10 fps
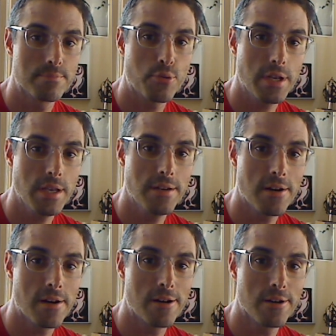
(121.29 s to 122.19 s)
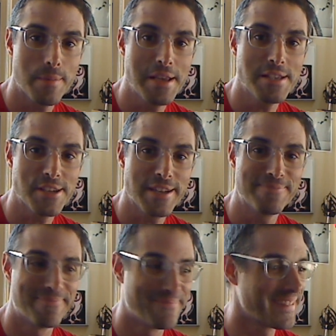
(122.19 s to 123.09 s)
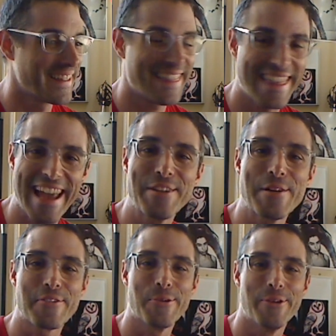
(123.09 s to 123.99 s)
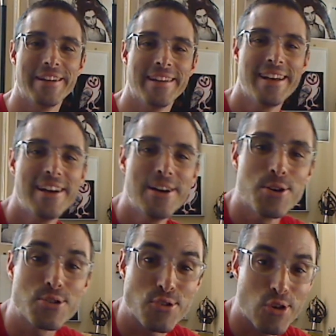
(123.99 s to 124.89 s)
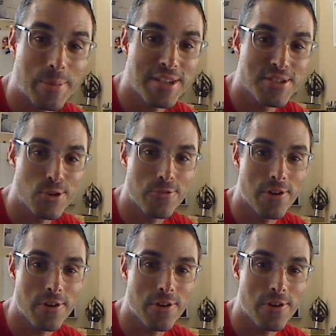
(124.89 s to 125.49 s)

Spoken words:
Pretty darn amazing. Thank you everyone who's contributed so